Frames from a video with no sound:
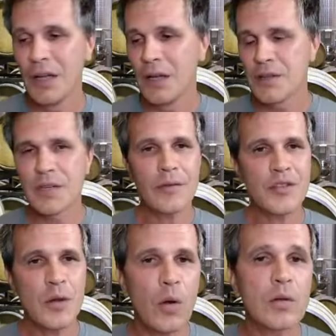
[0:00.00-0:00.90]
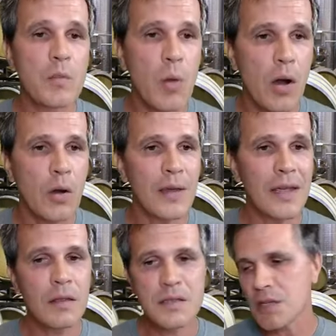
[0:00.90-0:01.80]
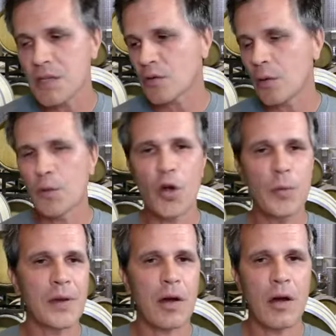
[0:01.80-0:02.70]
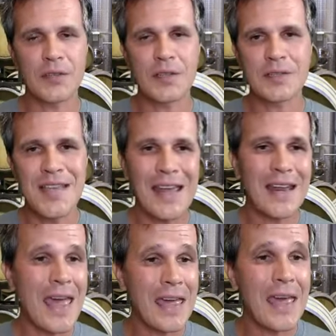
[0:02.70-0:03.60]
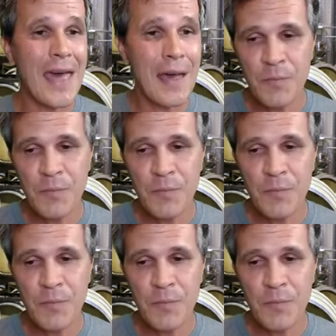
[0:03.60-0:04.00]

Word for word: So give us a call tomorrow in the tasting room. We're open after 10 a.m.